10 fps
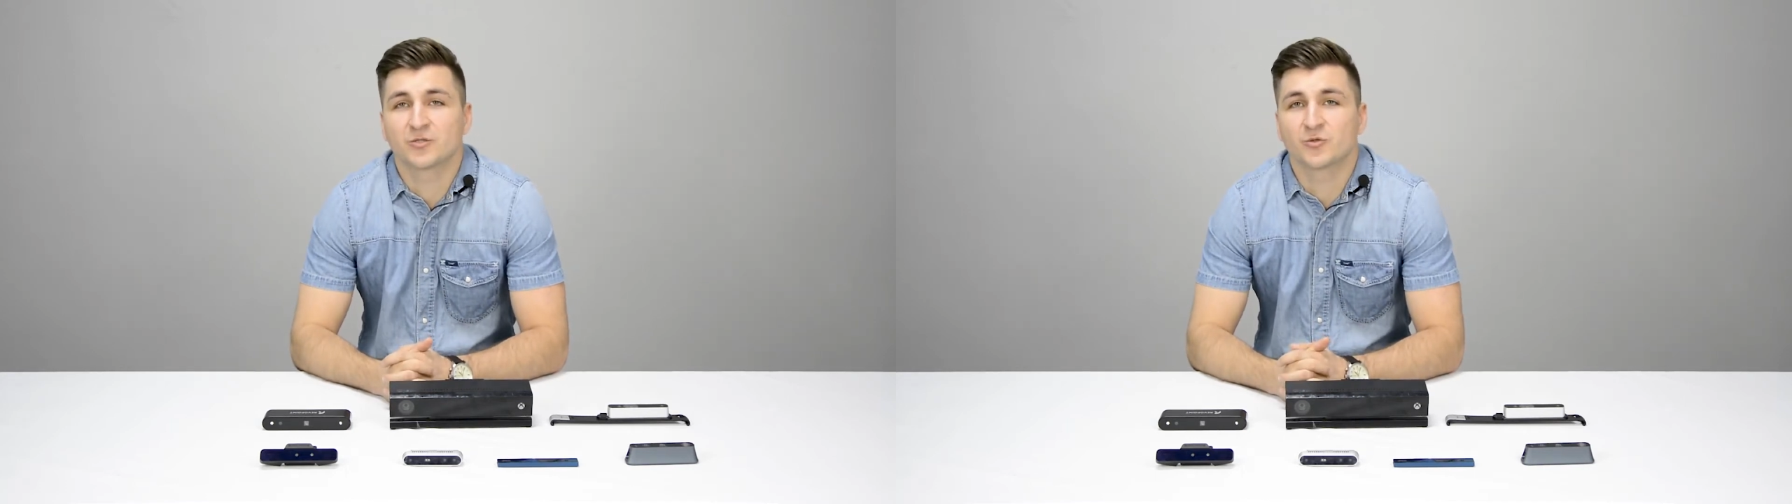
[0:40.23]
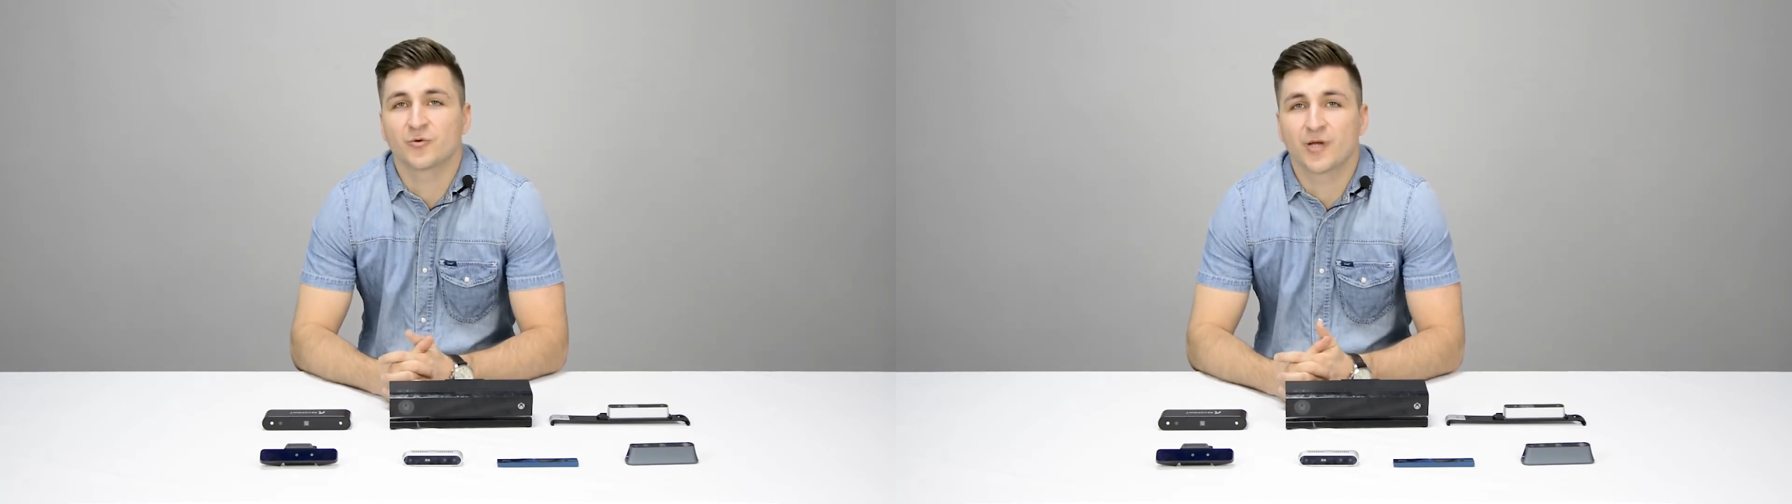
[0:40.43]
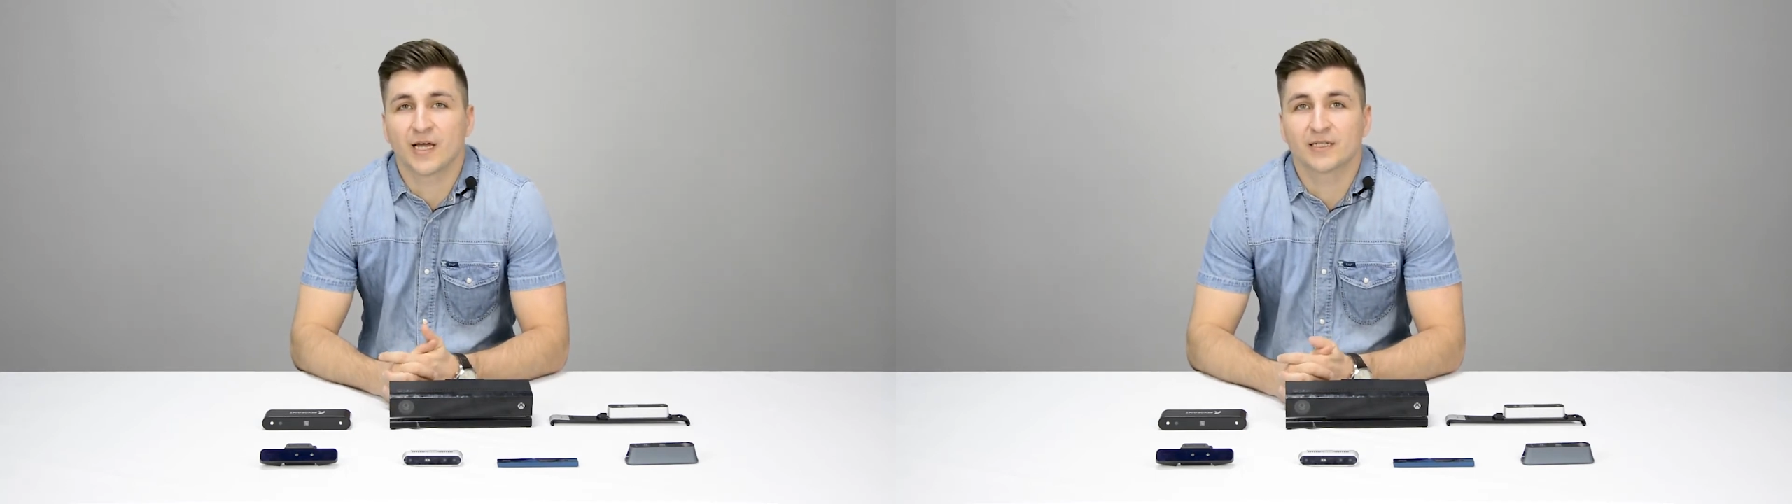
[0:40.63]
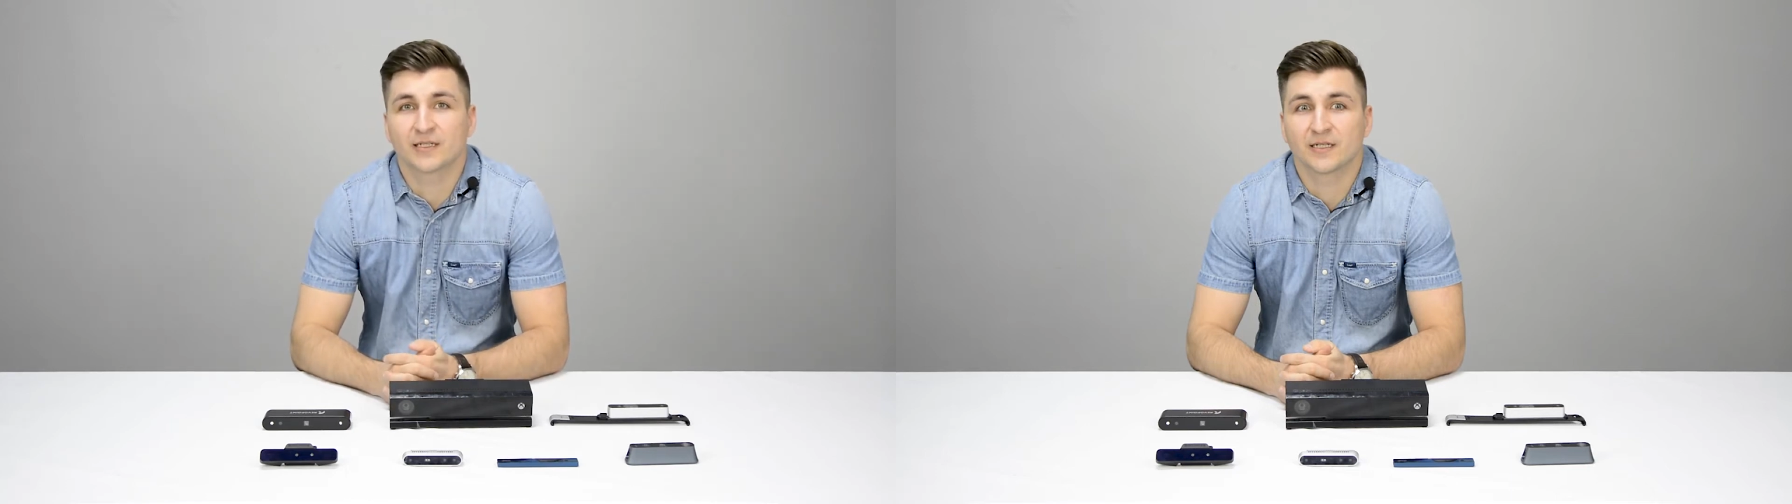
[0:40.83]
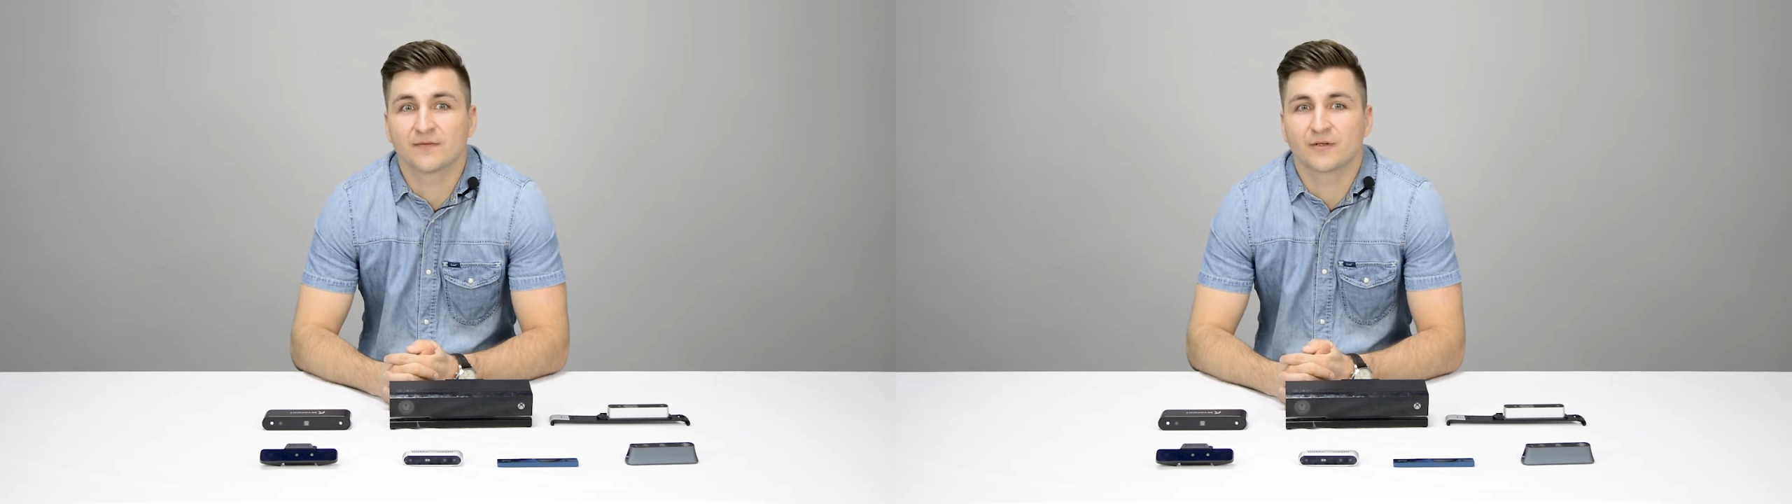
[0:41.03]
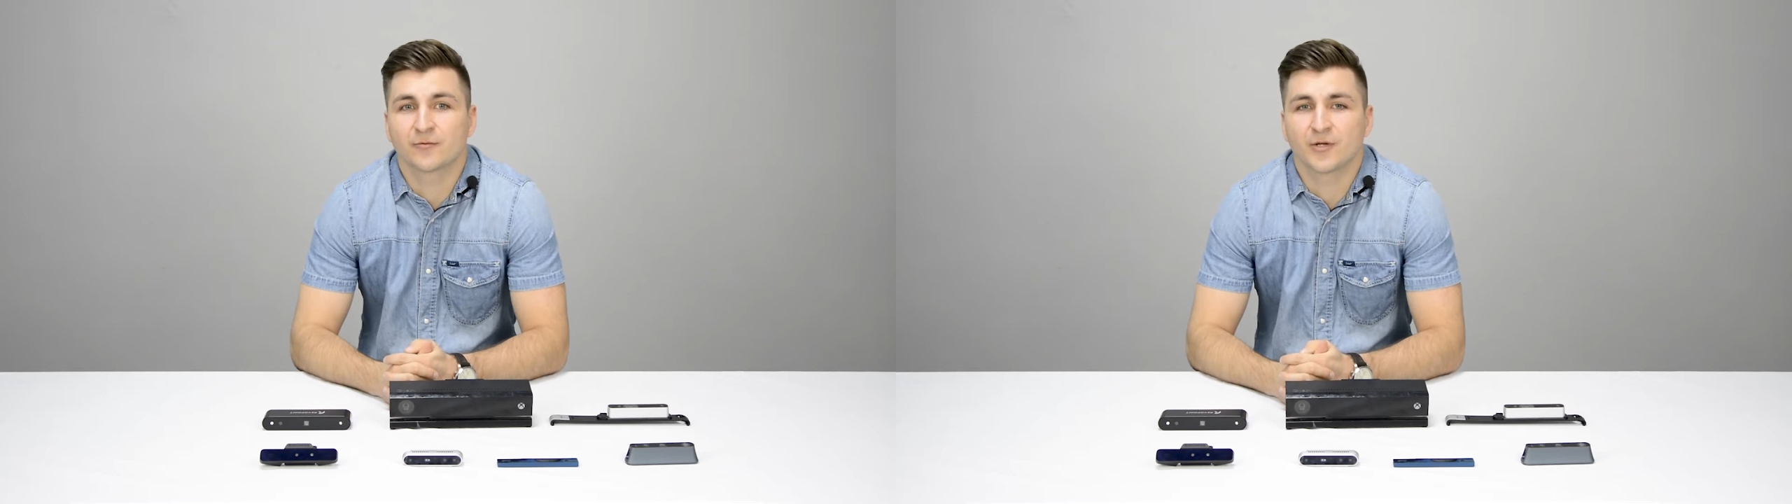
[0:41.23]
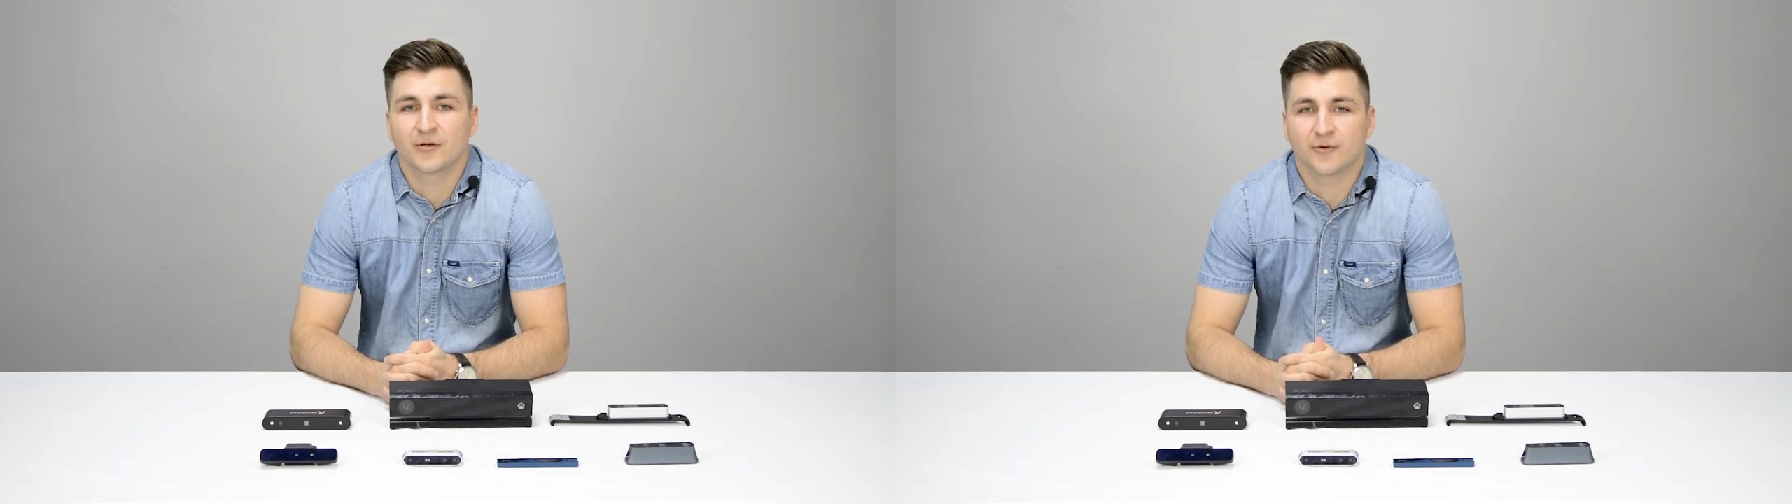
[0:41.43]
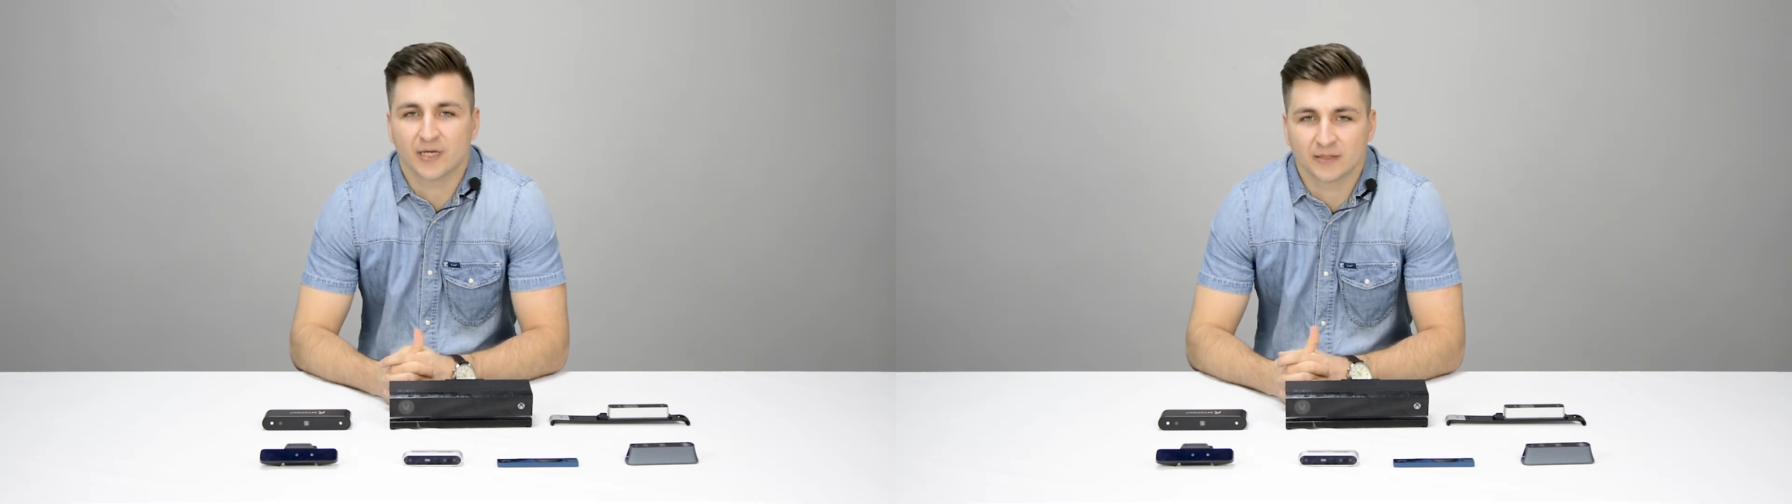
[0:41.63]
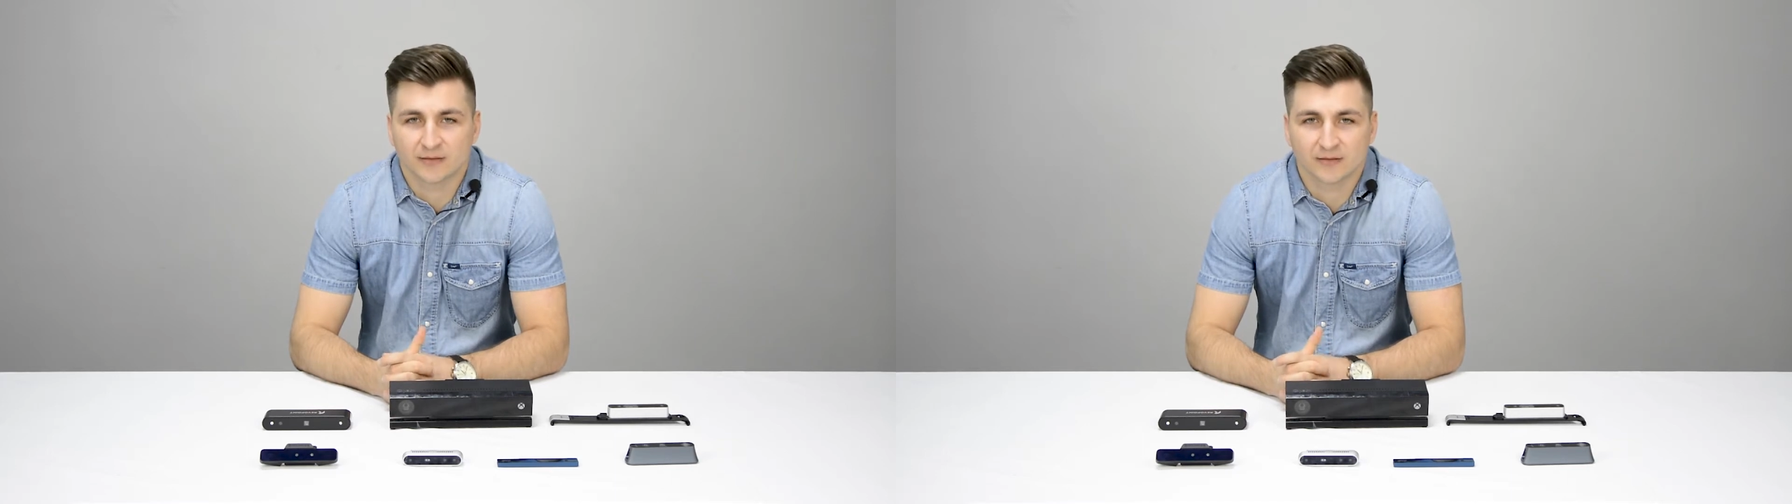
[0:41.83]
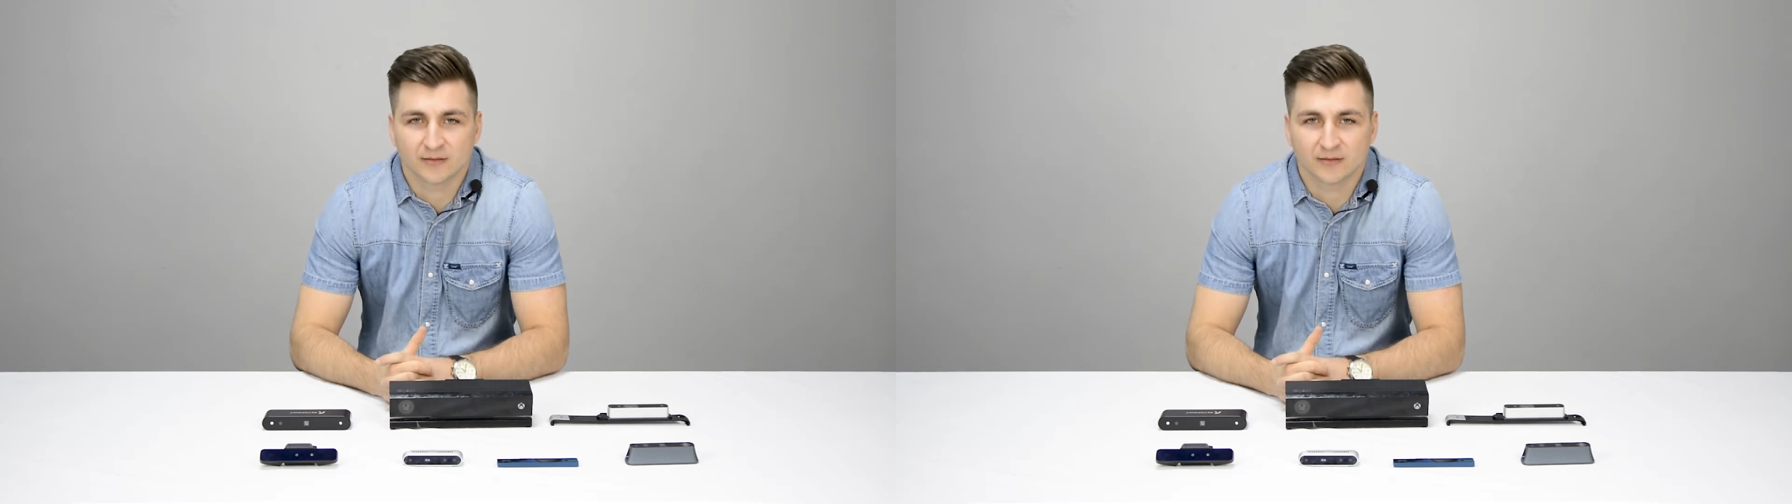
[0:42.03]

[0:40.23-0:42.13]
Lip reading: to create and even recreate